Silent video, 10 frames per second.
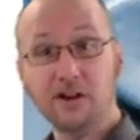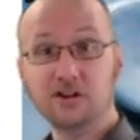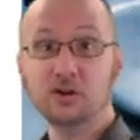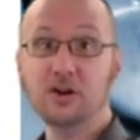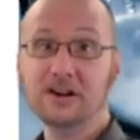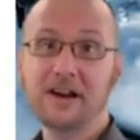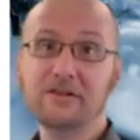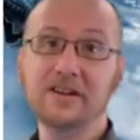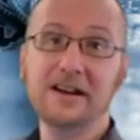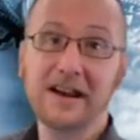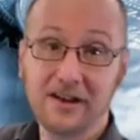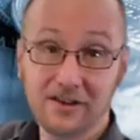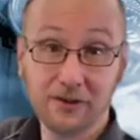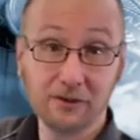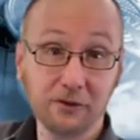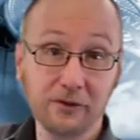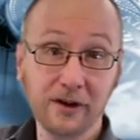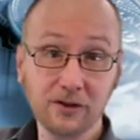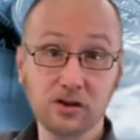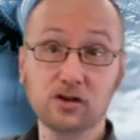do not have the negative in
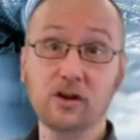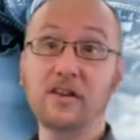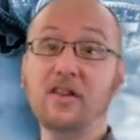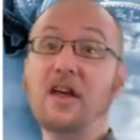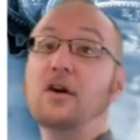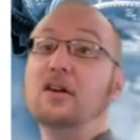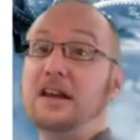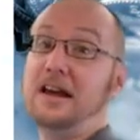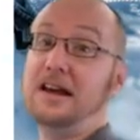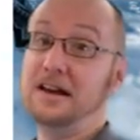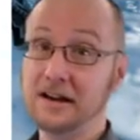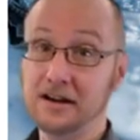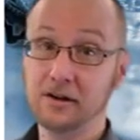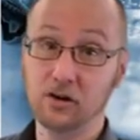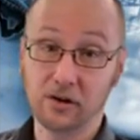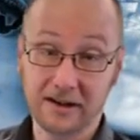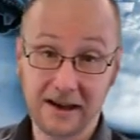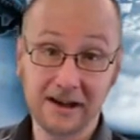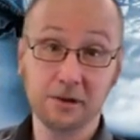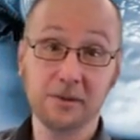front to show that they are you're
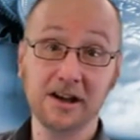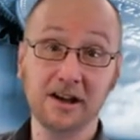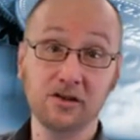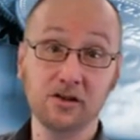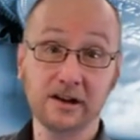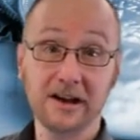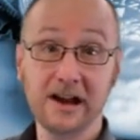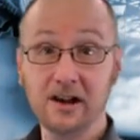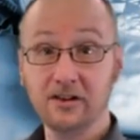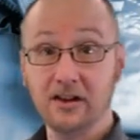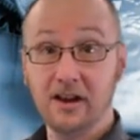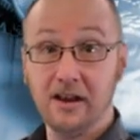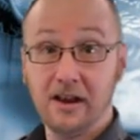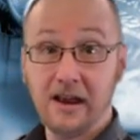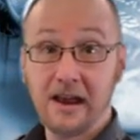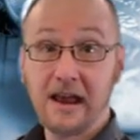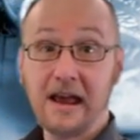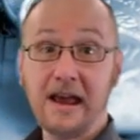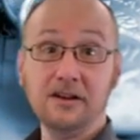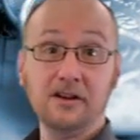gaining money into your account.
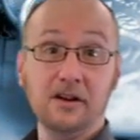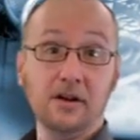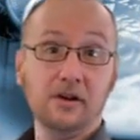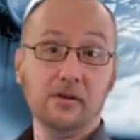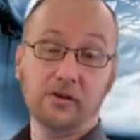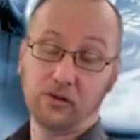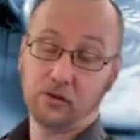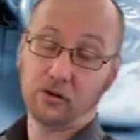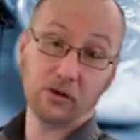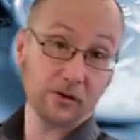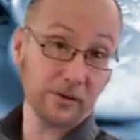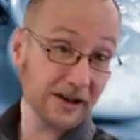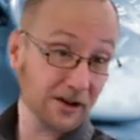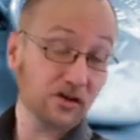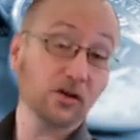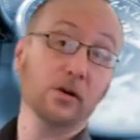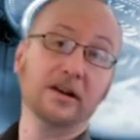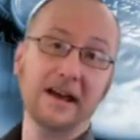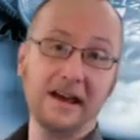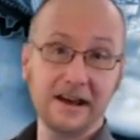And so the credits, you are
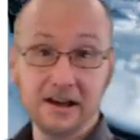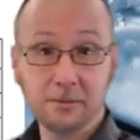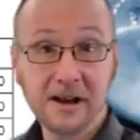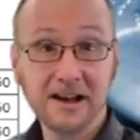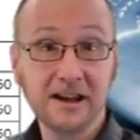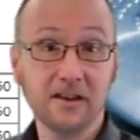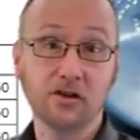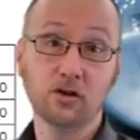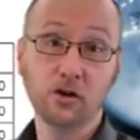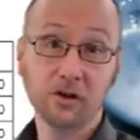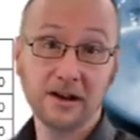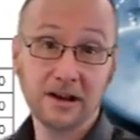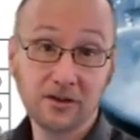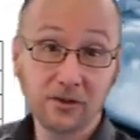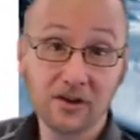gaining money, there's no negative